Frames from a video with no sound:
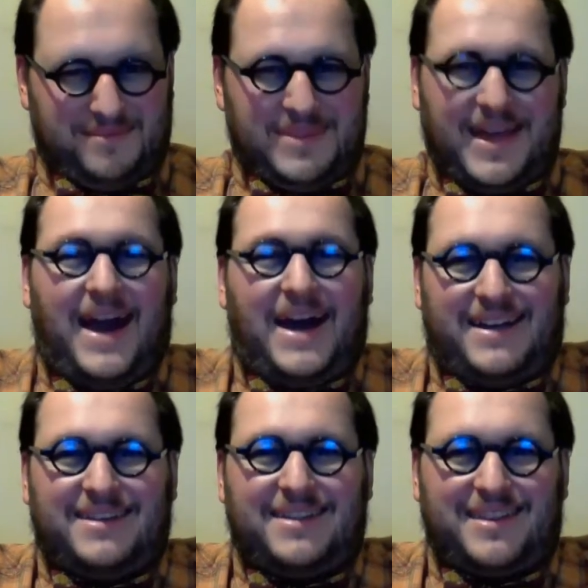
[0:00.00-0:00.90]
that
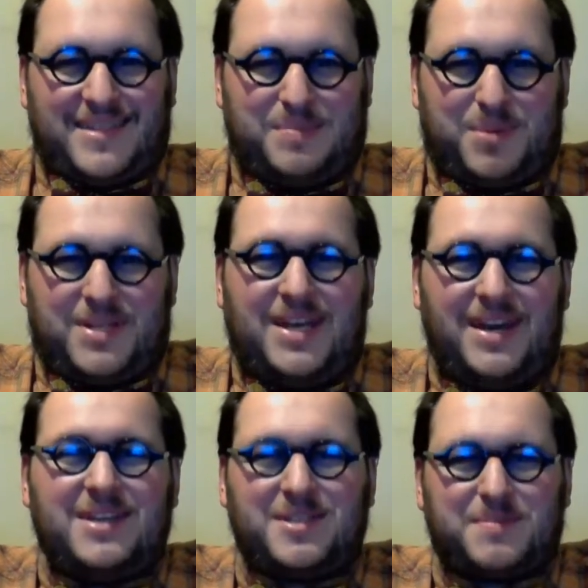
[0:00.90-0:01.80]

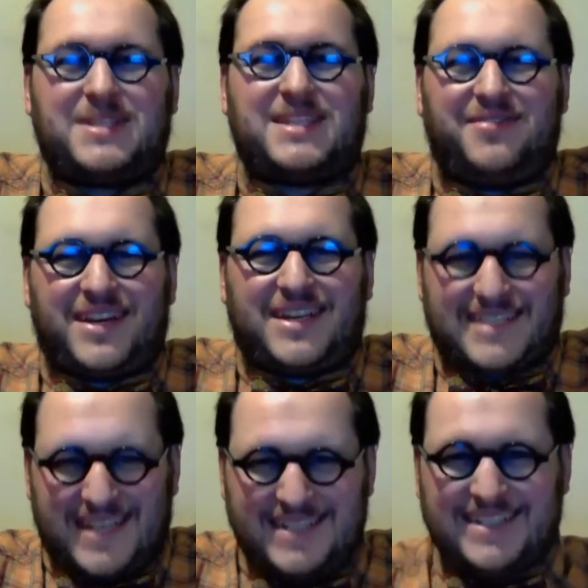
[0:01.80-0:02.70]
specific
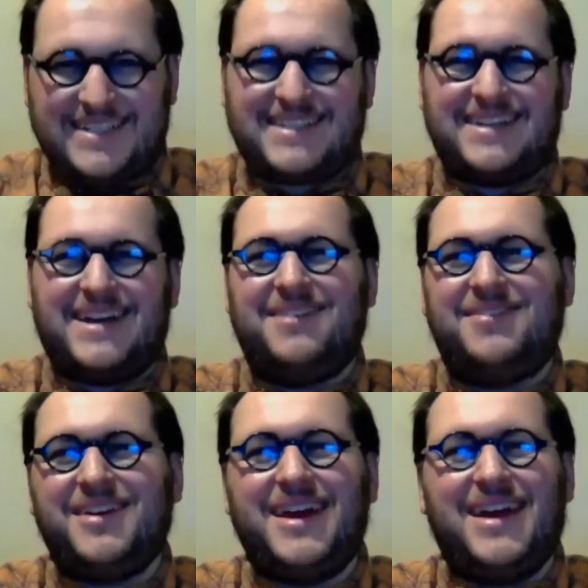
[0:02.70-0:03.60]
sentence
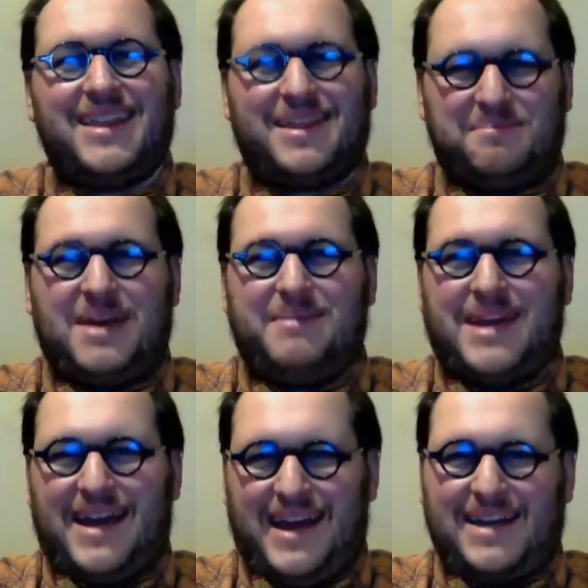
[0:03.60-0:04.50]
enough that
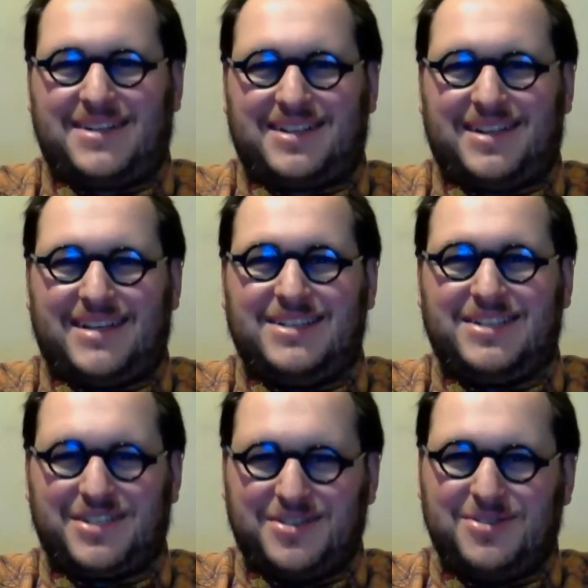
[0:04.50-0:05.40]
maybe I actually
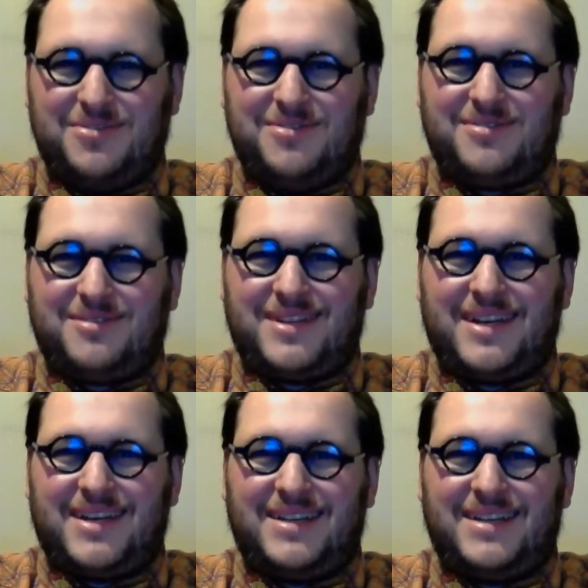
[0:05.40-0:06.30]
do
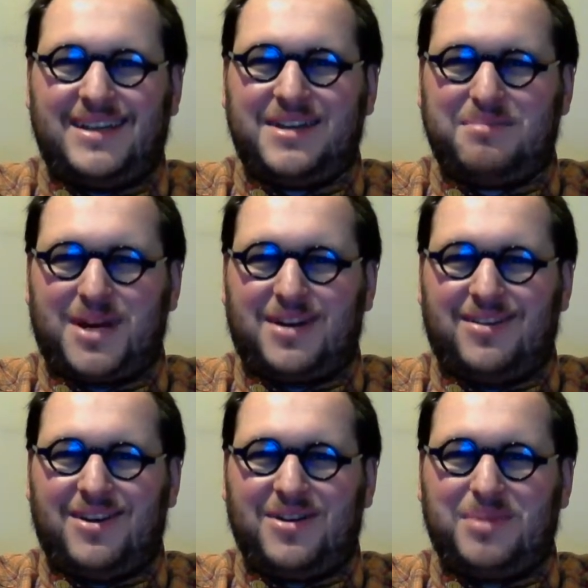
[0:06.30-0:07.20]
like
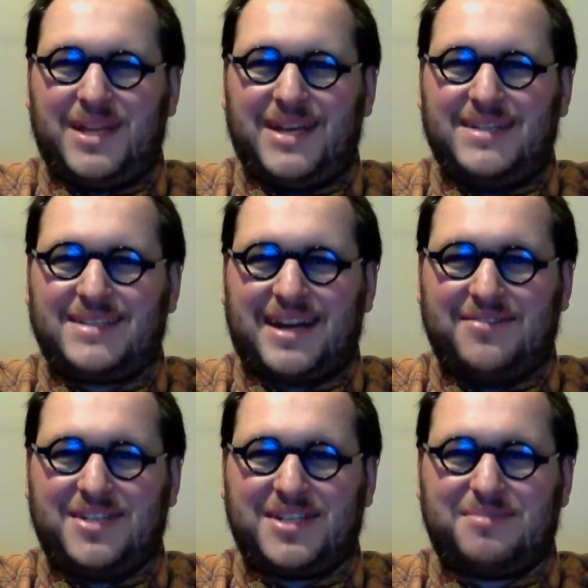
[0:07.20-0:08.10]
monologue plays, and
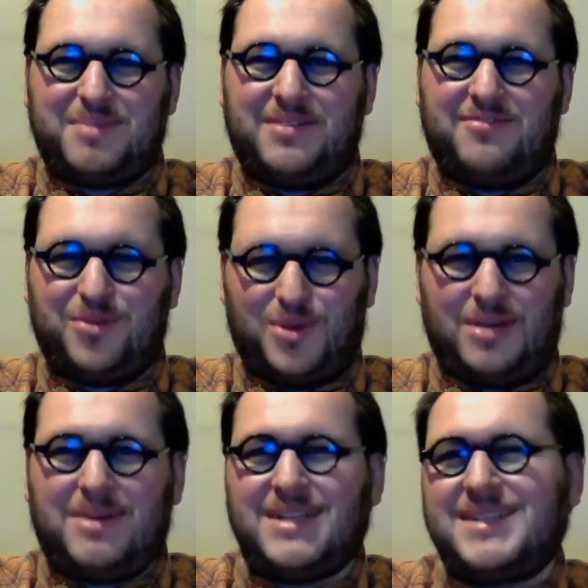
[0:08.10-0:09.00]
I've just been
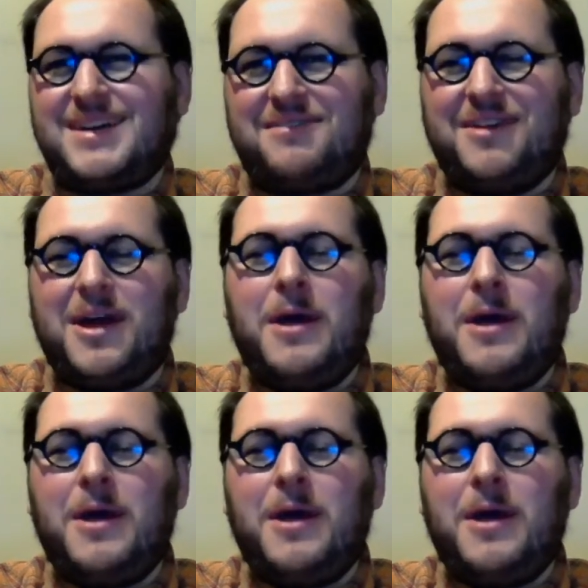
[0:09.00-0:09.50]
fooling myself.